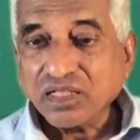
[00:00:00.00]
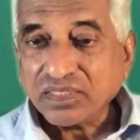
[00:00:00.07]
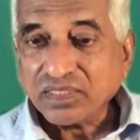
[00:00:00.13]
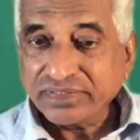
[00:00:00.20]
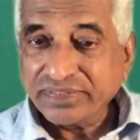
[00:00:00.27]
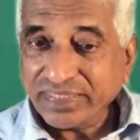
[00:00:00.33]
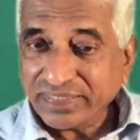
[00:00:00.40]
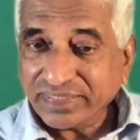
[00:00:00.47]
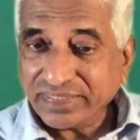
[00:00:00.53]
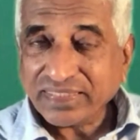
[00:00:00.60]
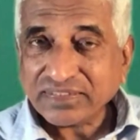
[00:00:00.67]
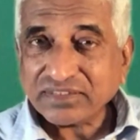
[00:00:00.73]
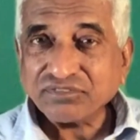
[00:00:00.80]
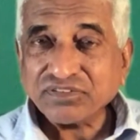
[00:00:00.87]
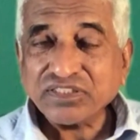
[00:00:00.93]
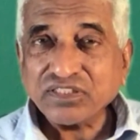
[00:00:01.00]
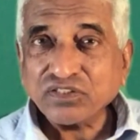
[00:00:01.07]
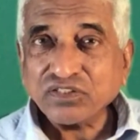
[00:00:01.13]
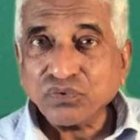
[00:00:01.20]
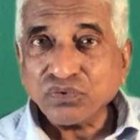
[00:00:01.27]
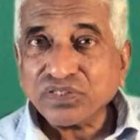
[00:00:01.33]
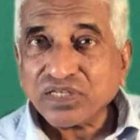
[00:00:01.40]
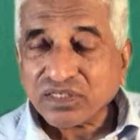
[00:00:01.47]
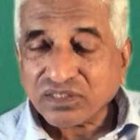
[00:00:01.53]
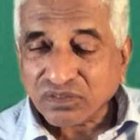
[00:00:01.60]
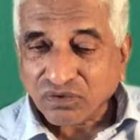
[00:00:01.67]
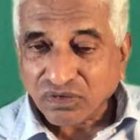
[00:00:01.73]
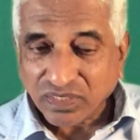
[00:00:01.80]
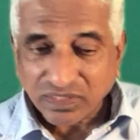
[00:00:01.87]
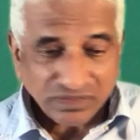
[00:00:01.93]
Then next, when they don't
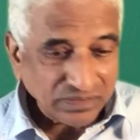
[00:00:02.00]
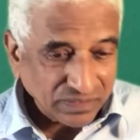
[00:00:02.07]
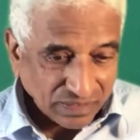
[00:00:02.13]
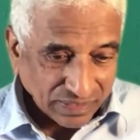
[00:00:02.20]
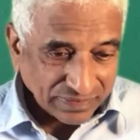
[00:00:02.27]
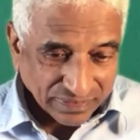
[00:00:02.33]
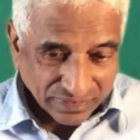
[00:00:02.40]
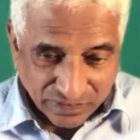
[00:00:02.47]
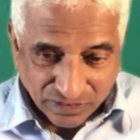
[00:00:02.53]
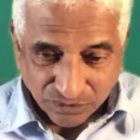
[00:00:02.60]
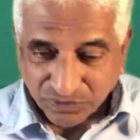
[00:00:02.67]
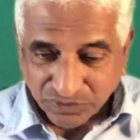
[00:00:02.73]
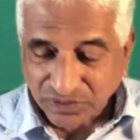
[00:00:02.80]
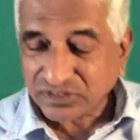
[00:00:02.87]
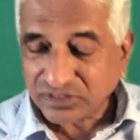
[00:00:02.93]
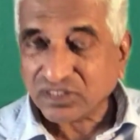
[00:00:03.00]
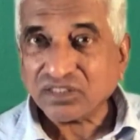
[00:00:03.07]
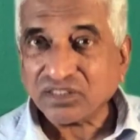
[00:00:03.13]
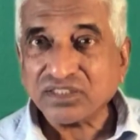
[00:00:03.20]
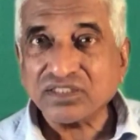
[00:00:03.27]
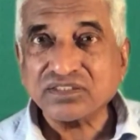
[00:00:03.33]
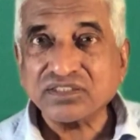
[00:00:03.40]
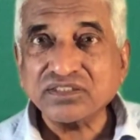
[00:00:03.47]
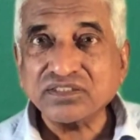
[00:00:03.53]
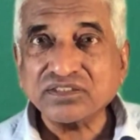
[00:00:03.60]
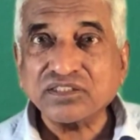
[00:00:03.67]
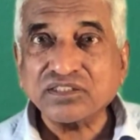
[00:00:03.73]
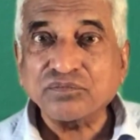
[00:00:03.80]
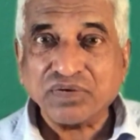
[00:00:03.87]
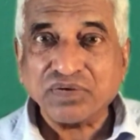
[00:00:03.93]
acknowledge, like the Egyptians and other things,
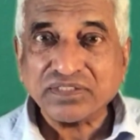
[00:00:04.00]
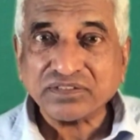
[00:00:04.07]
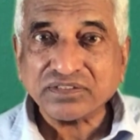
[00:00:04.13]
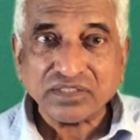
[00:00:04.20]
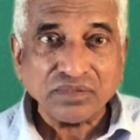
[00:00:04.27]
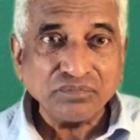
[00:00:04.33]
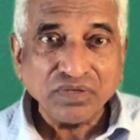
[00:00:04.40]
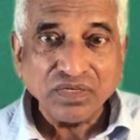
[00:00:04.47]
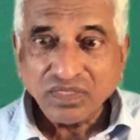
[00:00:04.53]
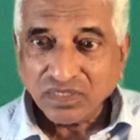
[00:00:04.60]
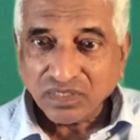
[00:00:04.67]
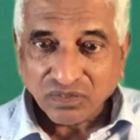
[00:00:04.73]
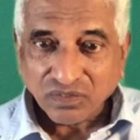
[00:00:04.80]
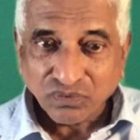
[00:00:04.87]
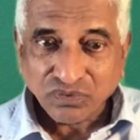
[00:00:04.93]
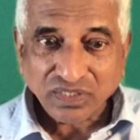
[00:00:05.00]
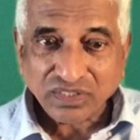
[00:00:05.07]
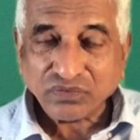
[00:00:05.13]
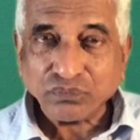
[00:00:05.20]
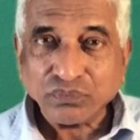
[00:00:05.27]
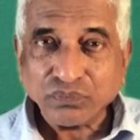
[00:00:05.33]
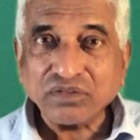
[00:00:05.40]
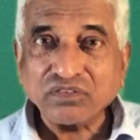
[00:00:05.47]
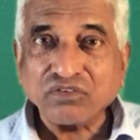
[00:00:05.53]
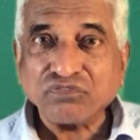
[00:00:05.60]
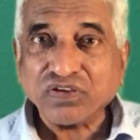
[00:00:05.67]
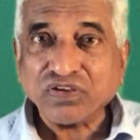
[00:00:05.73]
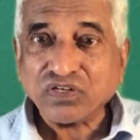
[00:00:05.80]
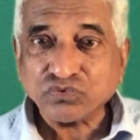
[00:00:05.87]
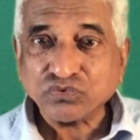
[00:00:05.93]
he blessed them. Look at the way the
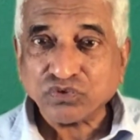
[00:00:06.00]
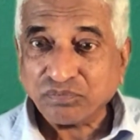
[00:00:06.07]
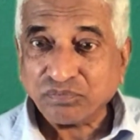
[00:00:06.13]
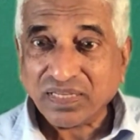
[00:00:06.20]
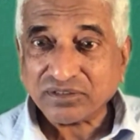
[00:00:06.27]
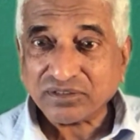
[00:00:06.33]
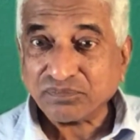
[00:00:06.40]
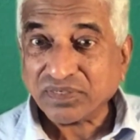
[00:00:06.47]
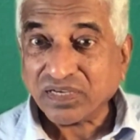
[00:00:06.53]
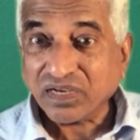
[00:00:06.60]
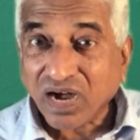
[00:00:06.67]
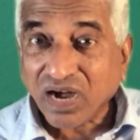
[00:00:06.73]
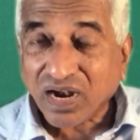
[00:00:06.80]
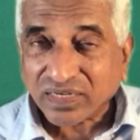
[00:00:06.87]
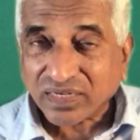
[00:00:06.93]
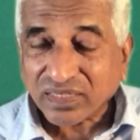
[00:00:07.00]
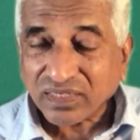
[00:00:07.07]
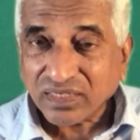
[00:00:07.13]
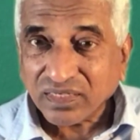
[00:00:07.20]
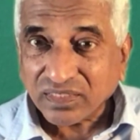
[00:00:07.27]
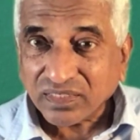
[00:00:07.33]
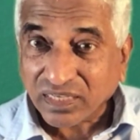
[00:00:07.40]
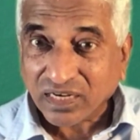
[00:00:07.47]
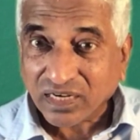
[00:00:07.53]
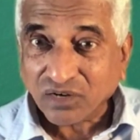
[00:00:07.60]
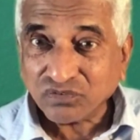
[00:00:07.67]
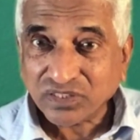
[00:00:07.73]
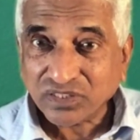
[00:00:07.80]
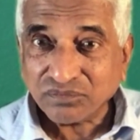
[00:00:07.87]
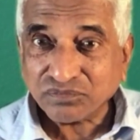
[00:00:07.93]
pharaohs were blessed by God. He
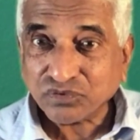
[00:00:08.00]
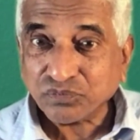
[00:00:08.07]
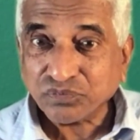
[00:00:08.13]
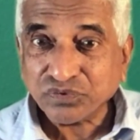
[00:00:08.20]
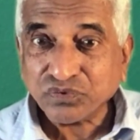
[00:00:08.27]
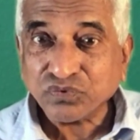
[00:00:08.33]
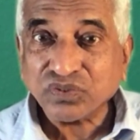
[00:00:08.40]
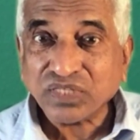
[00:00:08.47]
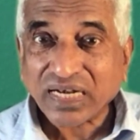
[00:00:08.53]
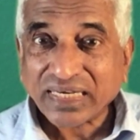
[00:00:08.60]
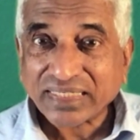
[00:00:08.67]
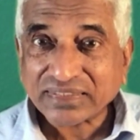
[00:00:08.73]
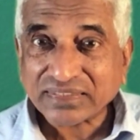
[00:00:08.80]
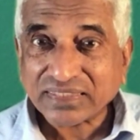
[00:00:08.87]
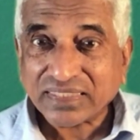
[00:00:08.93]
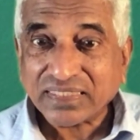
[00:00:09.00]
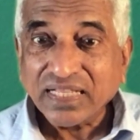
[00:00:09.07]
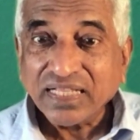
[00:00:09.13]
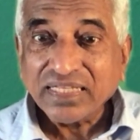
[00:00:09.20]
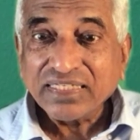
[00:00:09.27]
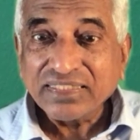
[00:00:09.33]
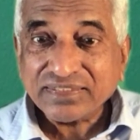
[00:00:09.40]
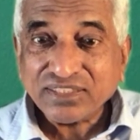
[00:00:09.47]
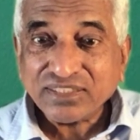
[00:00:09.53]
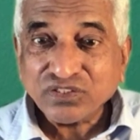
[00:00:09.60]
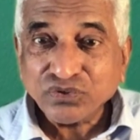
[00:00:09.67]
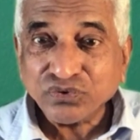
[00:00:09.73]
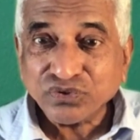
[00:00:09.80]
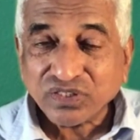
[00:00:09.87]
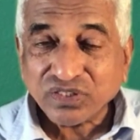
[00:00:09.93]
allowed them to, to that extent. He said,
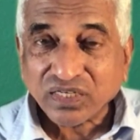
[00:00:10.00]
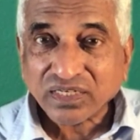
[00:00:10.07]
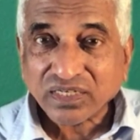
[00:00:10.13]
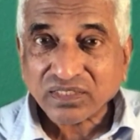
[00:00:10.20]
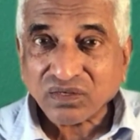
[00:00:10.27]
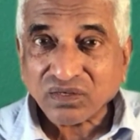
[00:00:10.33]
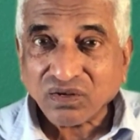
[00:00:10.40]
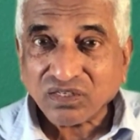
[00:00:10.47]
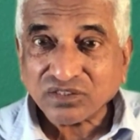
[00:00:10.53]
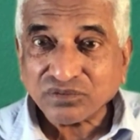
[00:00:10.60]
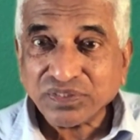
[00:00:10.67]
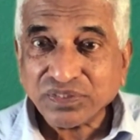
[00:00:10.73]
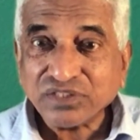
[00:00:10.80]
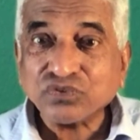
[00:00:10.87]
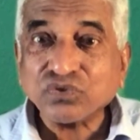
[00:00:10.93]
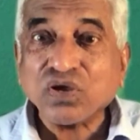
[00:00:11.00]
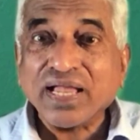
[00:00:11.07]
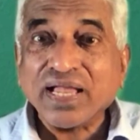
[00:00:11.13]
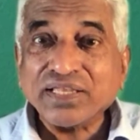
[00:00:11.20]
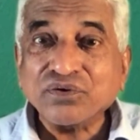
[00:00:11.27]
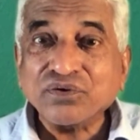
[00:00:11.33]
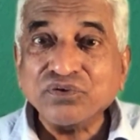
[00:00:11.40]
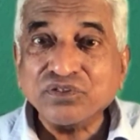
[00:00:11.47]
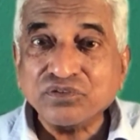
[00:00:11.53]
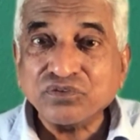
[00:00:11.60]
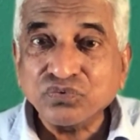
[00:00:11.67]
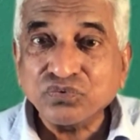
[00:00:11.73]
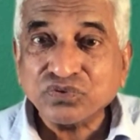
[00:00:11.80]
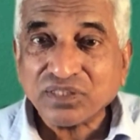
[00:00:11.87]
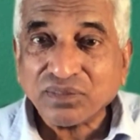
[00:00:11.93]
you do not acknowledge me, so I'm going to
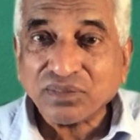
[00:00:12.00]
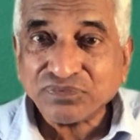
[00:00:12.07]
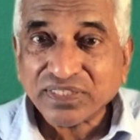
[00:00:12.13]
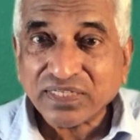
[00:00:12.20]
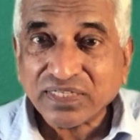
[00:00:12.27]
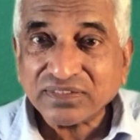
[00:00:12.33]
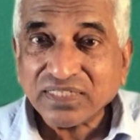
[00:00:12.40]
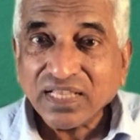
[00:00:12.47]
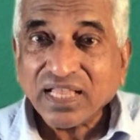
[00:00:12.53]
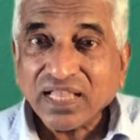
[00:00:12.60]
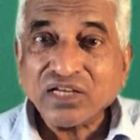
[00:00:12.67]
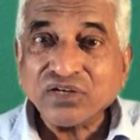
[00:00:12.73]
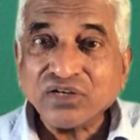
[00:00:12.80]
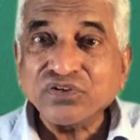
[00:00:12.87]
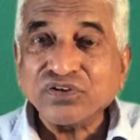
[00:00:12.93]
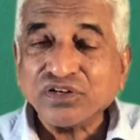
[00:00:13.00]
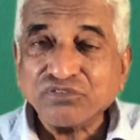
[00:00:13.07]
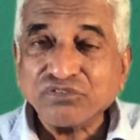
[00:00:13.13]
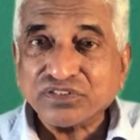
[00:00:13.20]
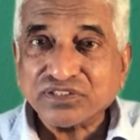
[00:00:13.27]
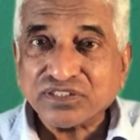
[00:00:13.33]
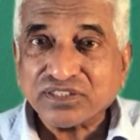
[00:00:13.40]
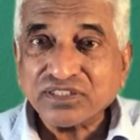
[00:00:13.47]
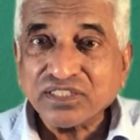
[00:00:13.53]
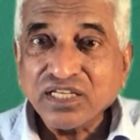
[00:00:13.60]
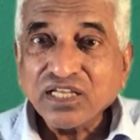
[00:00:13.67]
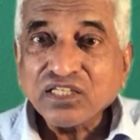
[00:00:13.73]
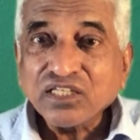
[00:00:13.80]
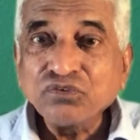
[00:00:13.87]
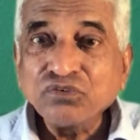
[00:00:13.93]
do something else. I'm going to reverse it.
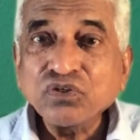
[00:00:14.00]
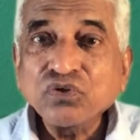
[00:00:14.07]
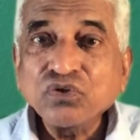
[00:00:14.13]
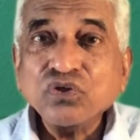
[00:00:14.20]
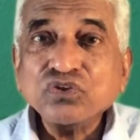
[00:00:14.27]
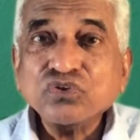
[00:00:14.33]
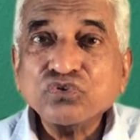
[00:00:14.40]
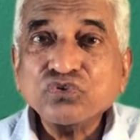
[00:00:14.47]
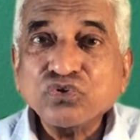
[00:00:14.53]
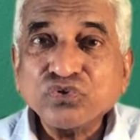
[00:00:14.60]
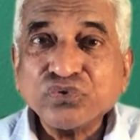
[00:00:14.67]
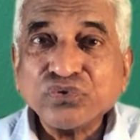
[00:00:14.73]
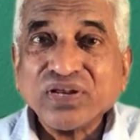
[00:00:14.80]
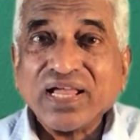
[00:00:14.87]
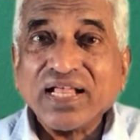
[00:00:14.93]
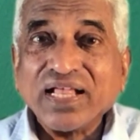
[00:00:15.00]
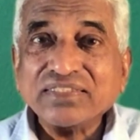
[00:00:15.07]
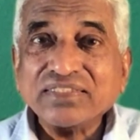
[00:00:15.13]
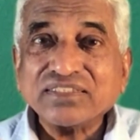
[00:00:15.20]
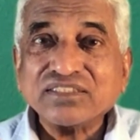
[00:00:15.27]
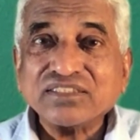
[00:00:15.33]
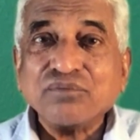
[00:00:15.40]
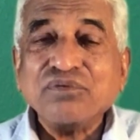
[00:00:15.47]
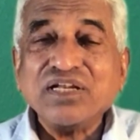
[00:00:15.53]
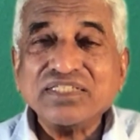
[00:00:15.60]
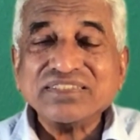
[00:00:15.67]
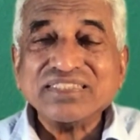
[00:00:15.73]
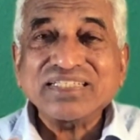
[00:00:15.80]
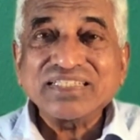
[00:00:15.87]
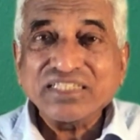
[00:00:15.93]
You will go through trials,
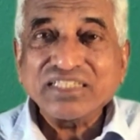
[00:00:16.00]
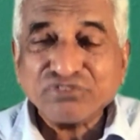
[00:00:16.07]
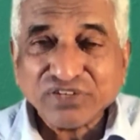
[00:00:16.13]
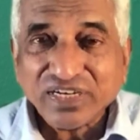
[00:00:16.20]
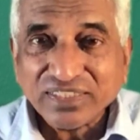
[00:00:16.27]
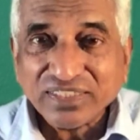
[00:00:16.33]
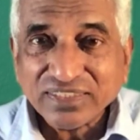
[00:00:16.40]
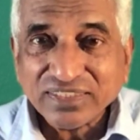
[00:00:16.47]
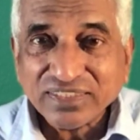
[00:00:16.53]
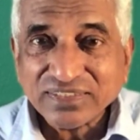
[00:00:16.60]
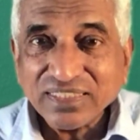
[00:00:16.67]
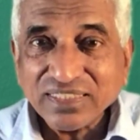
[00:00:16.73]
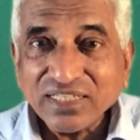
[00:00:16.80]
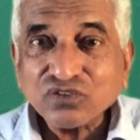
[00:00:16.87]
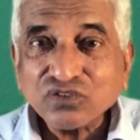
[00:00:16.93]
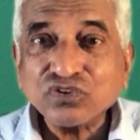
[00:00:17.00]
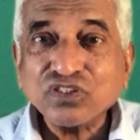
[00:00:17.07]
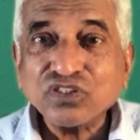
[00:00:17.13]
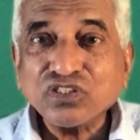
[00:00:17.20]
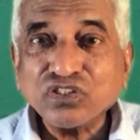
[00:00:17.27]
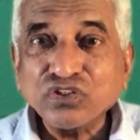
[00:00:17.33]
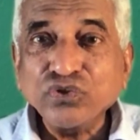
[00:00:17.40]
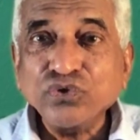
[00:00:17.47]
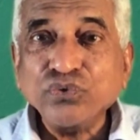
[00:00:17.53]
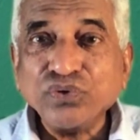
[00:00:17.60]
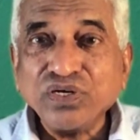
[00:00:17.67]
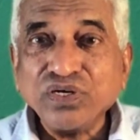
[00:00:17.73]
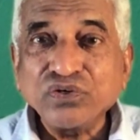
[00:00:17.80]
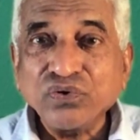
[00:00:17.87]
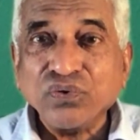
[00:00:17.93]
tribulation, difficulties, so that you
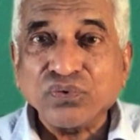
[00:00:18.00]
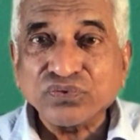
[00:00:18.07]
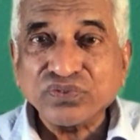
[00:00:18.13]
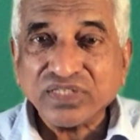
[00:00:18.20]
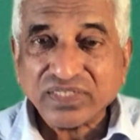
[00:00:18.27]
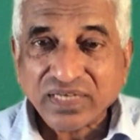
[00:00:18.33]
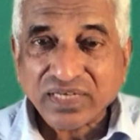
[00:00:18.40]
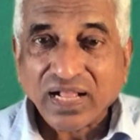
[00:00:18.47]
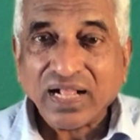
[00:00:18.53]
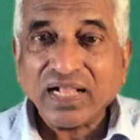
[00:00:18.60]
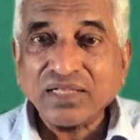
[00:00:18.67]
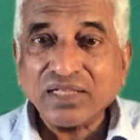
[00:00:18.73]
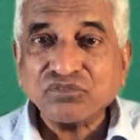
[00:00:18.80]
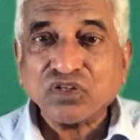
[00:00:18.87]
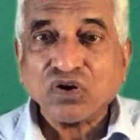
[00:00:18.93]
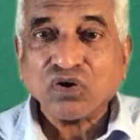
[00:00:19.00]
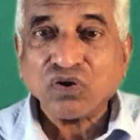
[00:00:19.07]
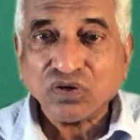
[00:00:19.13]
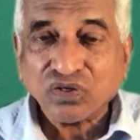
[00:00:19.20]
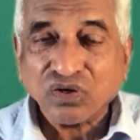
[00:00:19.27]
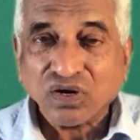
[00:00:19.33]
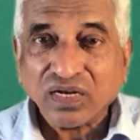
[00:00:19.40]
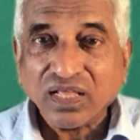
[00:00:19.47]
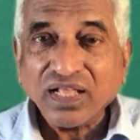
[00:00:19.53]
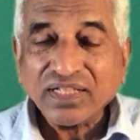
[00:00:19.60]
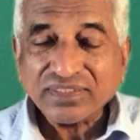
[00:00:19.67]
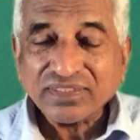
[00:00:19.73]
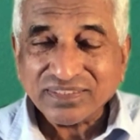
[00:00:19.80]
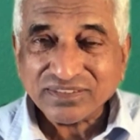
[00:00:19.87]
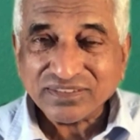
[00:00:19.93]
will know that I'm the Lord God.
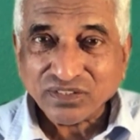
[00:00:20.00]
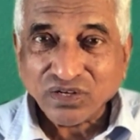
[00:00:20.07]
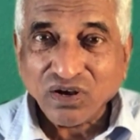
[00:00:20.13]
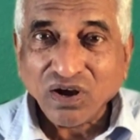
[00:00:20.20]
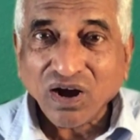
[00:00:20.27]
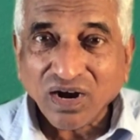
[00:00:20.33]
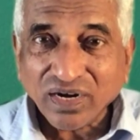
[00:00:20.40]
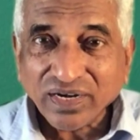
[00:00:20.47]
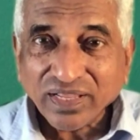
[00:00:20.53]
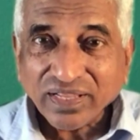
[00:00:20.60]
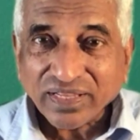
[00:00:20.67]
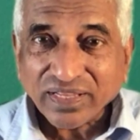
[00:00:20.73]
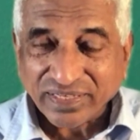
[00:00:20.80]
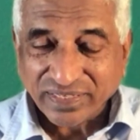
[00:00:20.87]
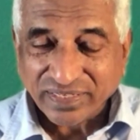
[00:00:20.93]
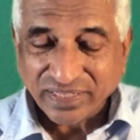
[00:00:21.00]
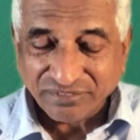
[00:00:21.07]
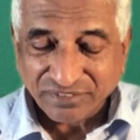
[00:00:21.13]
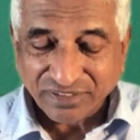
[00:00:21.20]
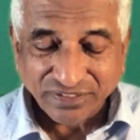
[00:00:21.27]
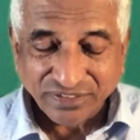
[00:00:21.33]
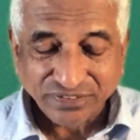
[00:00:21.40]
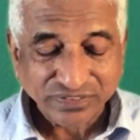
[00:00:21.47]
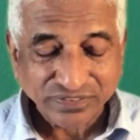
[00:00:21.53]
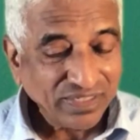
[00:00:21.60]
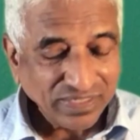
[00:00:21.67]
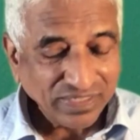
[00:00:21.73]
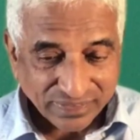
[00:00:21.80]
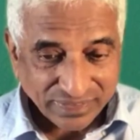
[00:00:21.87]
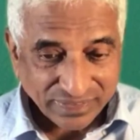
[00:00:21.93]
There's a God in heaven and earth.
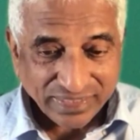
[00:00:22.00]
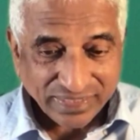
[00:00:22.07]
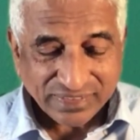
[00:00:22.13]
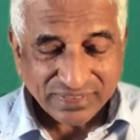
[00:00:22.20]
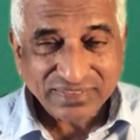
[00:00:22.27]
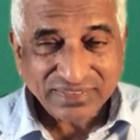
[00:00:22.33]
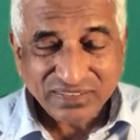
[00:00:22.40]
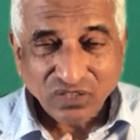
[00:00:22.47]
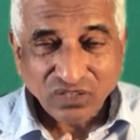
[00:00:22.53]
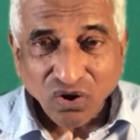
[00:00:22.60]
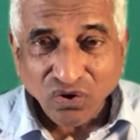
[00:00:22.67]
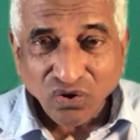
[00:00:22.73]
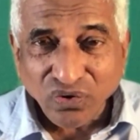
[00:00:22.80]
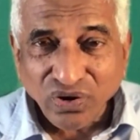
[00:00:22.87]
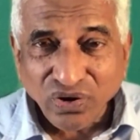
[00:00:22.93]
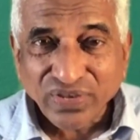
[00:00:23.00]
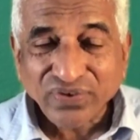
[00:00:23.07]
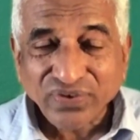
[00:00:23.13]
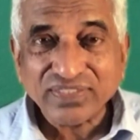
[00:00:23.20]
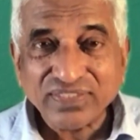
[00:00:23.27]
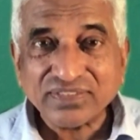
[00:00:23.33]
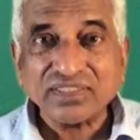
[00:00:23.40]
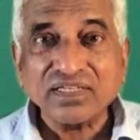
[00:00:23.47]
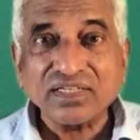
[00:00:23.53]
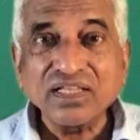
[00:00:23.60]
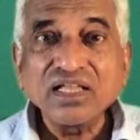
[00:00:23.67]
That is only reason